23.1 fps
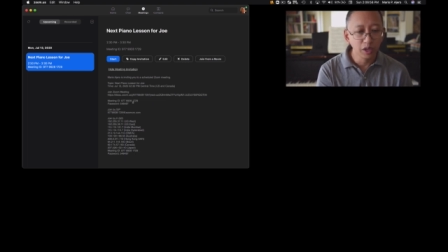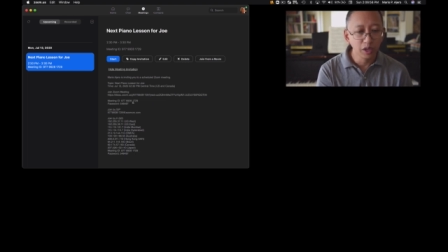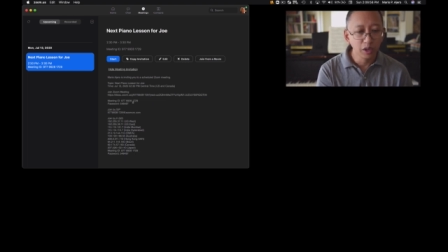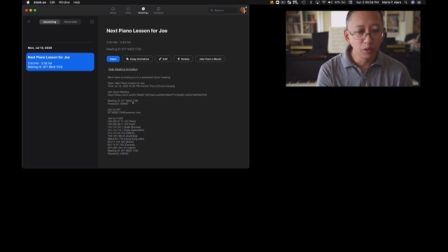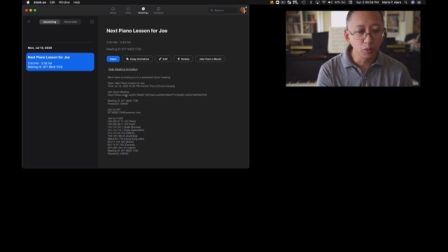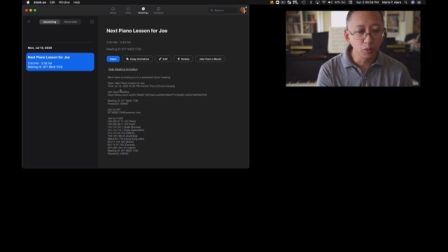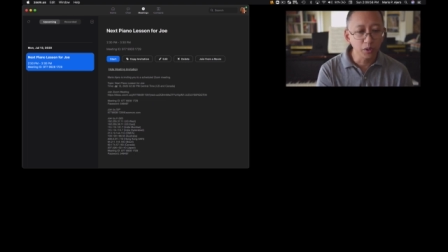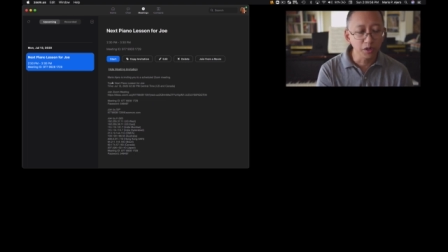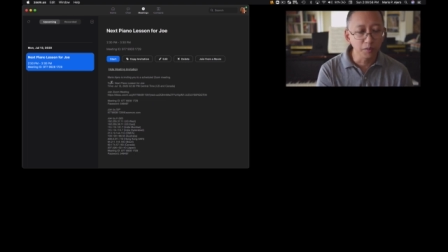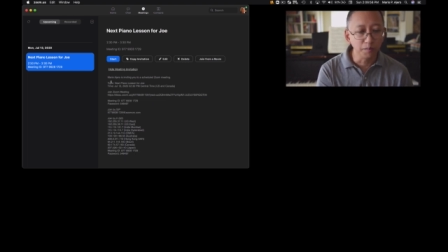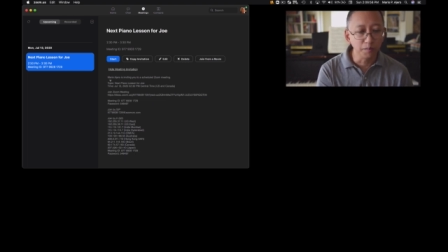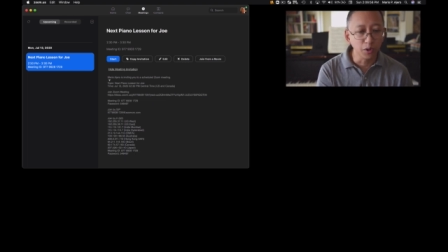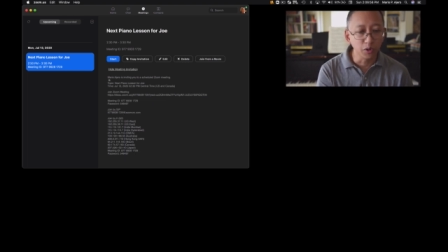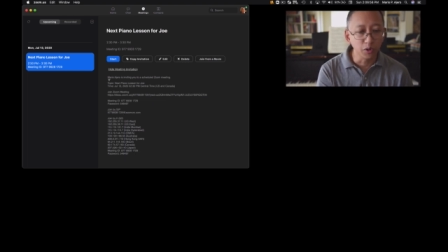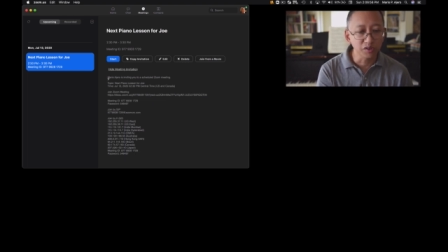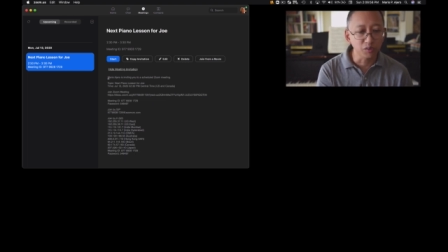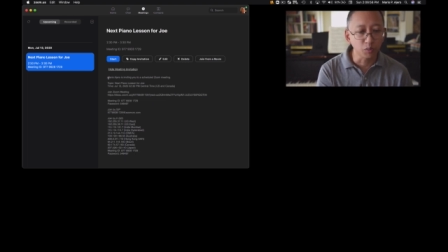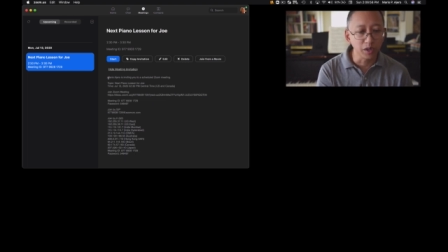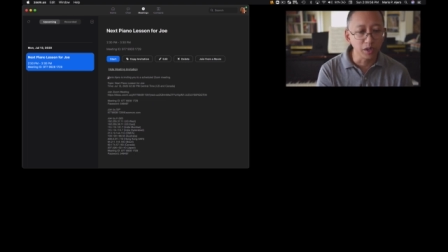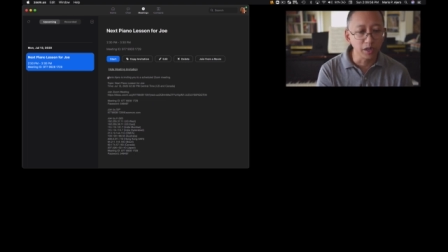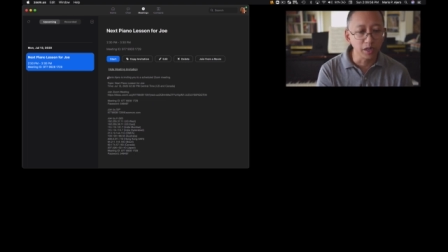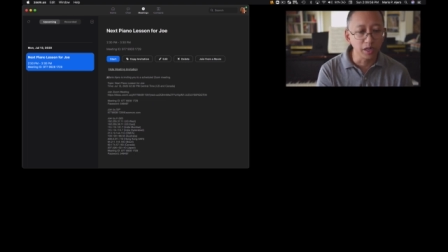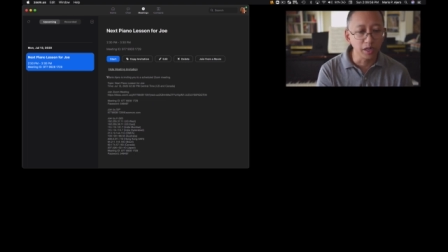What you most
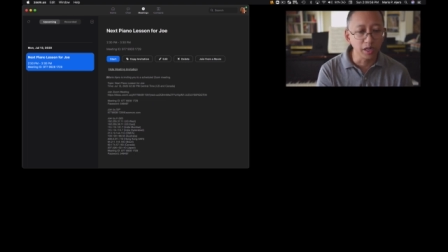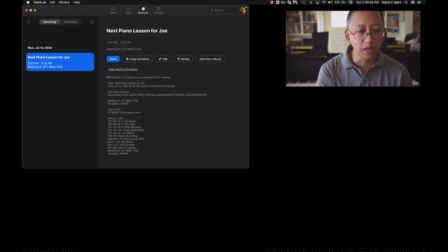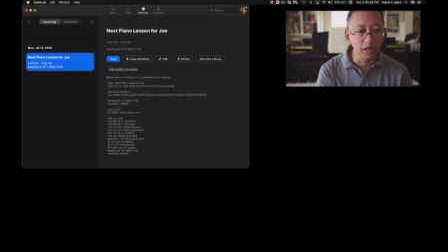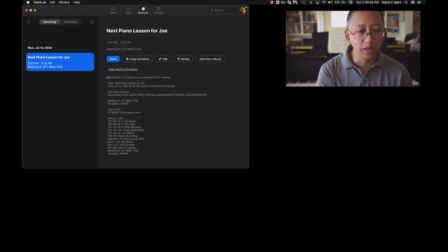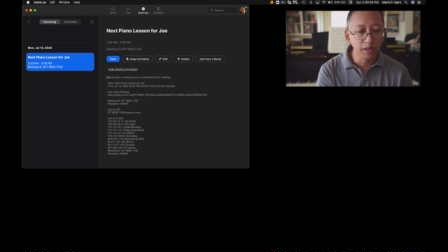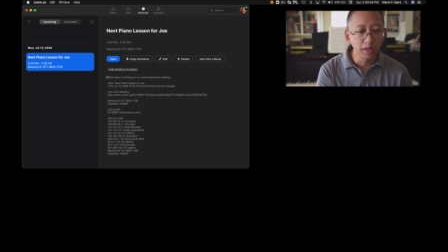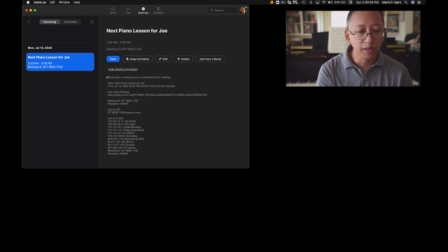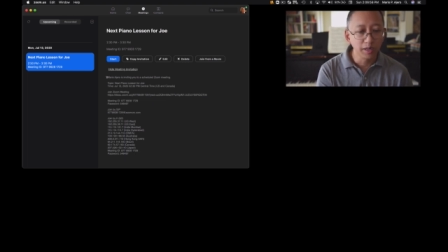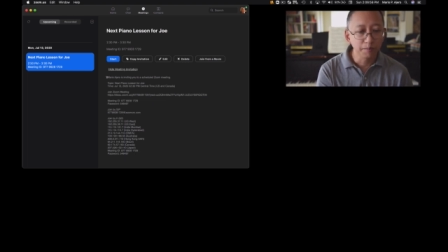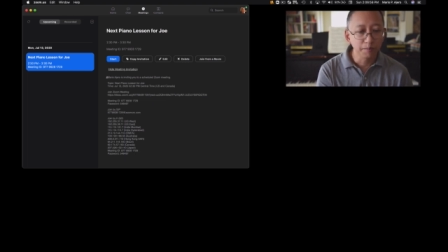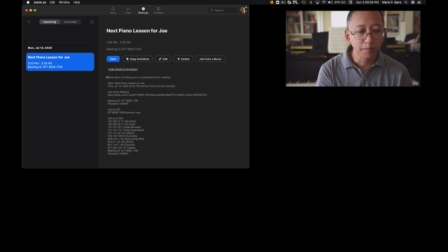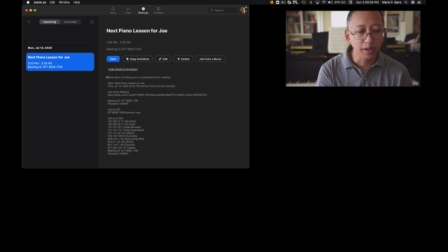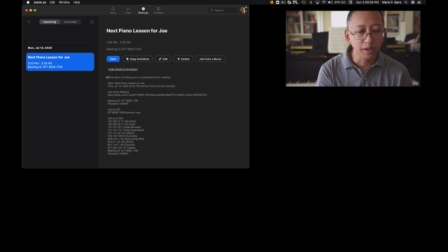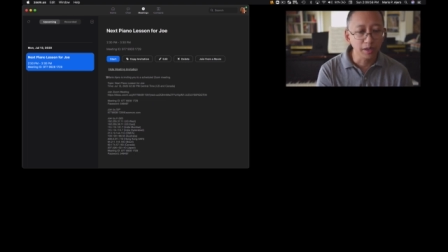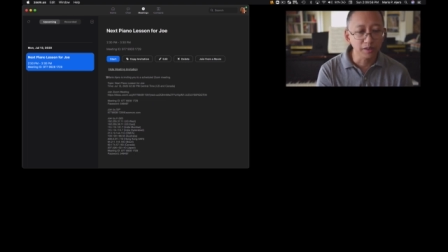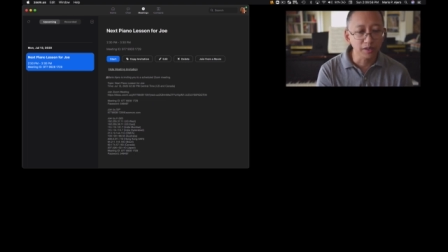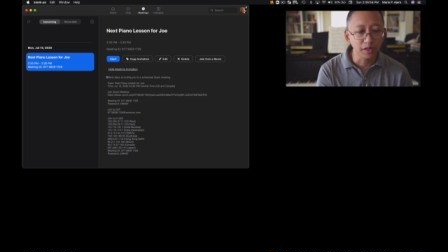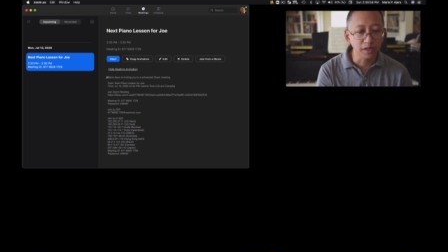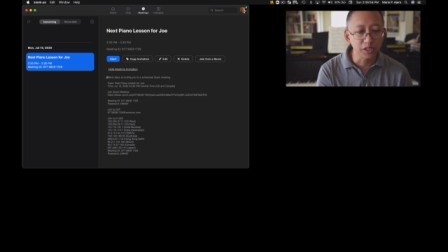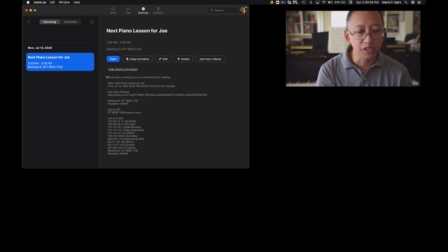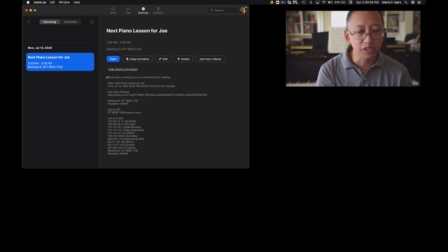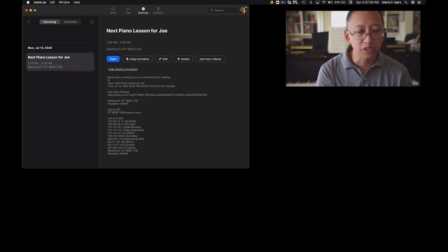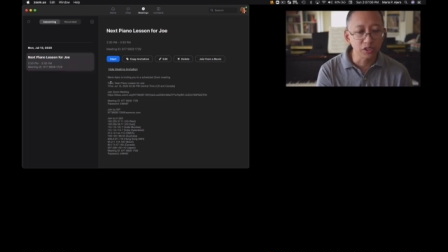want to pay
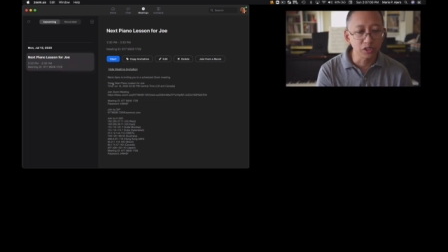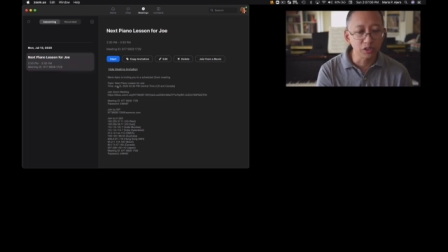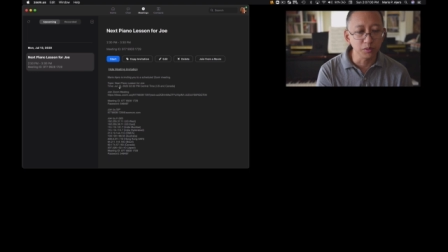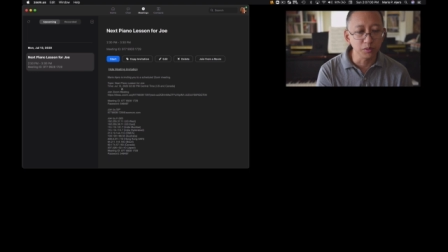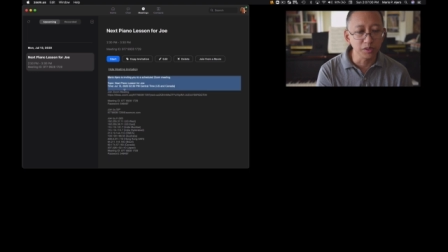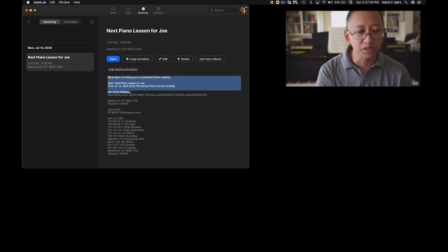attention to